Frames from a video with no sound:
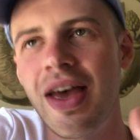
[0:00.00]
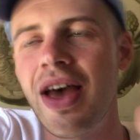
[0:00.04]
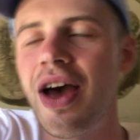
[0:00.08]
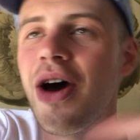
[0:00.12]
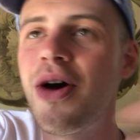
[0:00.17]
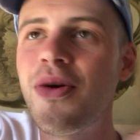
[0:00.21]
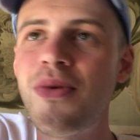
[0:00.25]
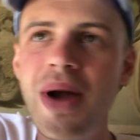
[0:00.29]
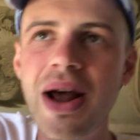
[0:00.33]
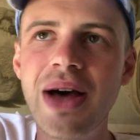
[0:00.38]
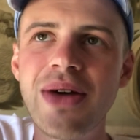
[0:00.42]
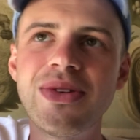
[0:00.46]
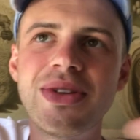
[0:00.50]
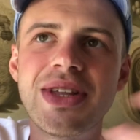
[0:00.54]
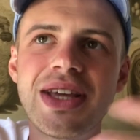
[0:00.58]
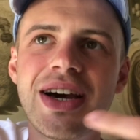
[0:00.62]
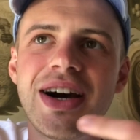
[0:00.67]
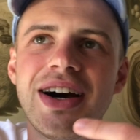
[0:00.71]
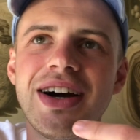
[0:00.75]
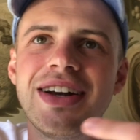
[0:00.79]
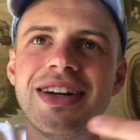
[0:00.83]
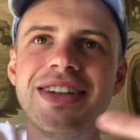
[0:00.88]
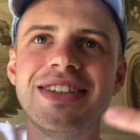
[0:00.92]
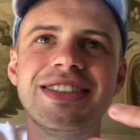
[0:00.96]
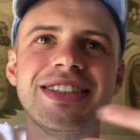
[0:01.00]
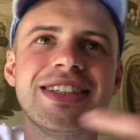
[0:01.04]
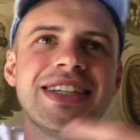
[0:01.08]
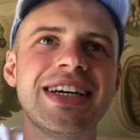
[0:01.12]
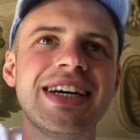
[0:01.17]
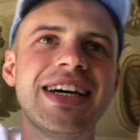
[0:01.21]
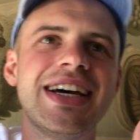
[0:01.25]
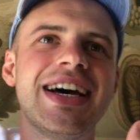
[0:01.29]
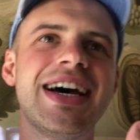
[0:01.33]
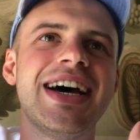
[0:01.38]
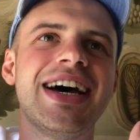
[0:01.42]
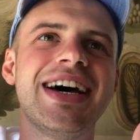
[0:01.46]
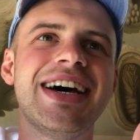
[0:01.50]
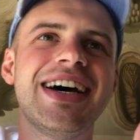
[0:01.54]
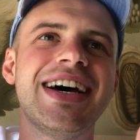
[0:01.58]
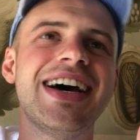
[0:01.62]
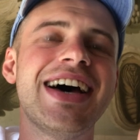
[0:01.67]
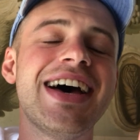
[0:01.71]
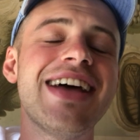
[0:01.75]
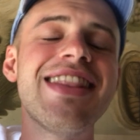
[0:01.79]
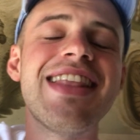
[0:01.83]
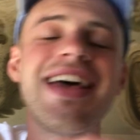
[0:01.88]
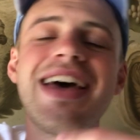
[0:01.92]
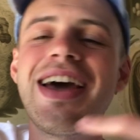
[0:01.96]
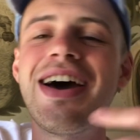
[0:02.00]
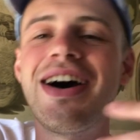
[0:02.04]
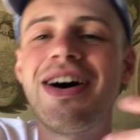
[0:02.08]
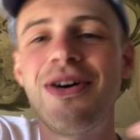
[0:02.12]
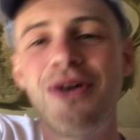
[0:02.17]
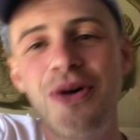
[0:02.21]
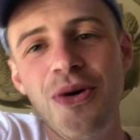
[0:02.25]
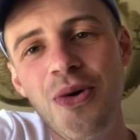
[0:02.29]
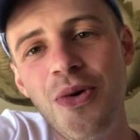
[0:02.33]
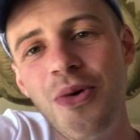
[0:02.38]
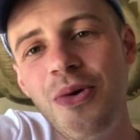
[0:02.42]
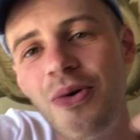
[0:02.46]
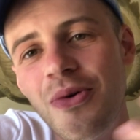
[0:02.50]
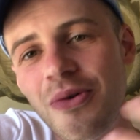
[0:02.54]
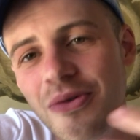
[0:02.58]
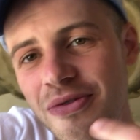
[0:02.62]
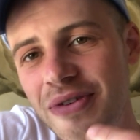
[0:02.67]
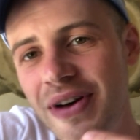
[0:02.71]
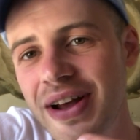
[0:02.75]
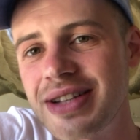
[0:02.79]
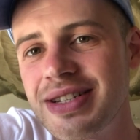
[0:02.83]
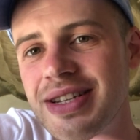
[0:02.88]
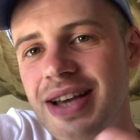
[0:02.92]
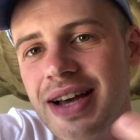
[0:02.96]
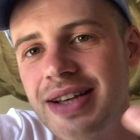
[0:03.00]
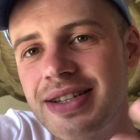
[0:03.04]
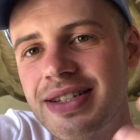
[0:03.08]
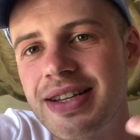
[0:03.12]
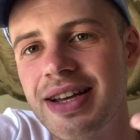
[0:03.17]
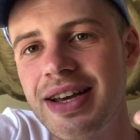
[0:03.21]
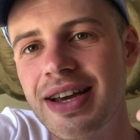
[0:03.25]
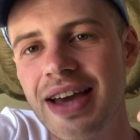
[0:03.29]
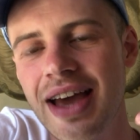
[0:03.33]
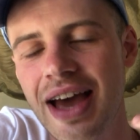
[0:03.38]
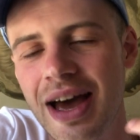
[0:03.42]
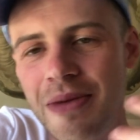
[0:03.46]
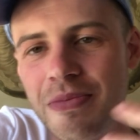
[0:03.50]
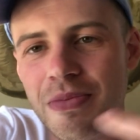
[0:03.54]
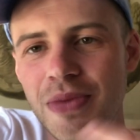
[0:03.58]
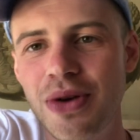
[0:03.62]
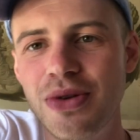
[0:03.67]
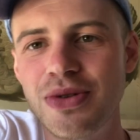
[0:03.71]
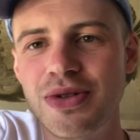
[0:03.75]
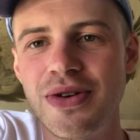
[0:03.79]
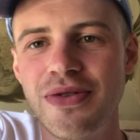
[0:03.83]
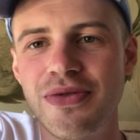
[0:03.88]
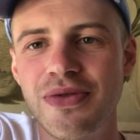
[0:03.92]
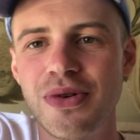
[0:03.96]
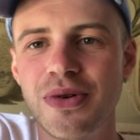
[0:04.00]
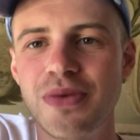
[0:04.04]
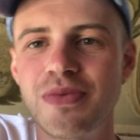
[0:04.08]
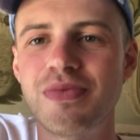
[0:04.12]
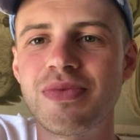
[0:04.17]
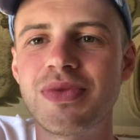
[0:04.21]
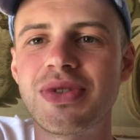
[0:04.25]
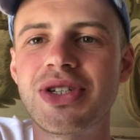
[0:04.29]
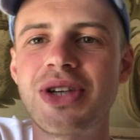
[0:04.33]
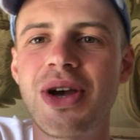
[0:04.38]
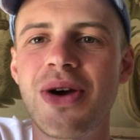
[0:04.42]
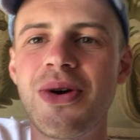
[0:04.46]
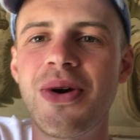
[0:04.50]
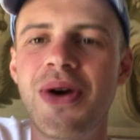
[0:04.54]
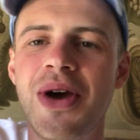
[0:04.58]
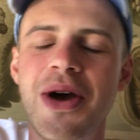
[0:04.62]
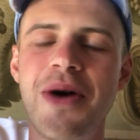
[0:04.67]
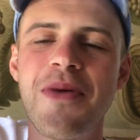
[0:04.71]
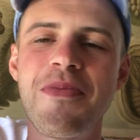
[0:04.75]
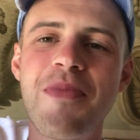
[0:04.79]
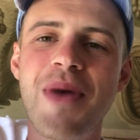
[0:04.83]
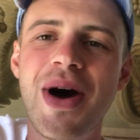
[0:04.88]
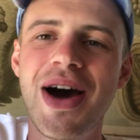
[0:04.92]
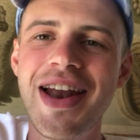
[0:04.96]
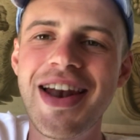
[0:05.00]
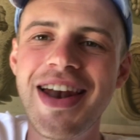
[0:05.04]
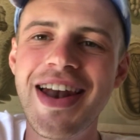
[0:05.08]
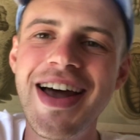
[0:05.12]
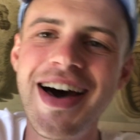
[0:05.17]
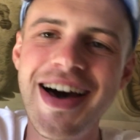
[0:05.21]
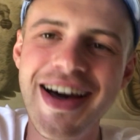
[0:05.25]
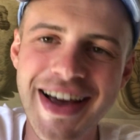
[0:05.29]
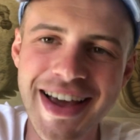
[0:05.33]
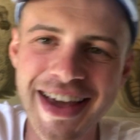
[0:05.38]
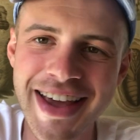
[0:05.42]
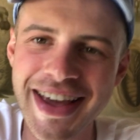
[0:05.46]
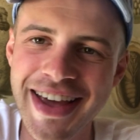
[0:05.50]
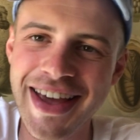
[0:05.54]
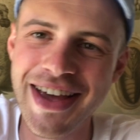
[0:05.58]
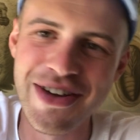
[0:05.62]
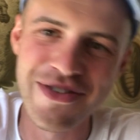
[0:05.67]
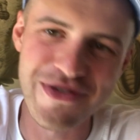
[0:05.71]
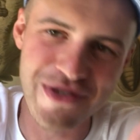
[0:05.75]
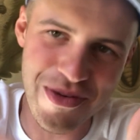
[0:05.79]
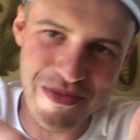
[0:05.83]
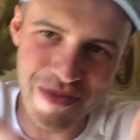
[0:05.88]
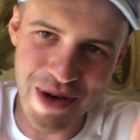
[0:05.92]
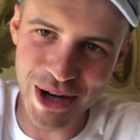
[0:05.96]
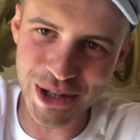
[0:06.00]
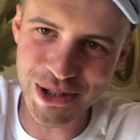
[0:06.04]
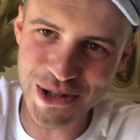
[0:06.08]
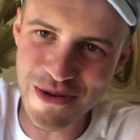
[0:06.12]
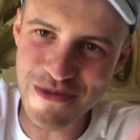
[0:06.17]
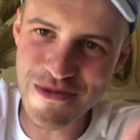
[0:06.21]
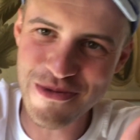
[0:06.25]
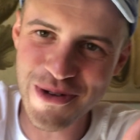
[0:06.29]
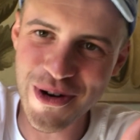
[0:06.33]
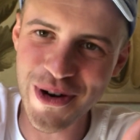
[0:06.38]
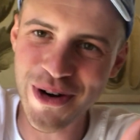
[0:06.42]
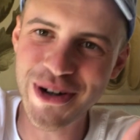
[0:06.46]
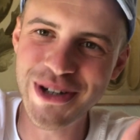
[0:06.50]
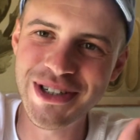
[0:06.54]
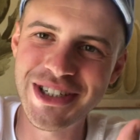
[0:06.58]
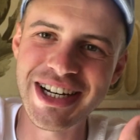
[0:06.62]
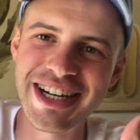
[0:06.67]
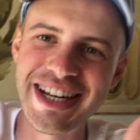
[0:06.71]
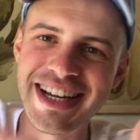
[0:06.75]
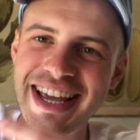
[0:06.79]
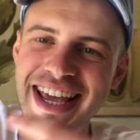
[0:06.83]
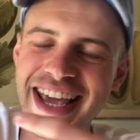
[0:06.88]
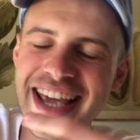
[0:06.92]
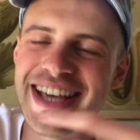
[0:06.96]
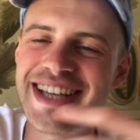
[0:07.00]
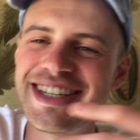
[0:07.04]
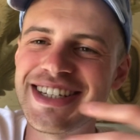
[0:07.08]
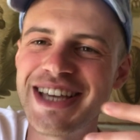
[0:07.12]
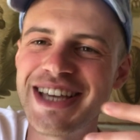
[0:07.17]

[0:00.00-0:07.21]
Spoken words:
around the island, and they are all fantastic and beautiful. So my luck for mushroom foraging is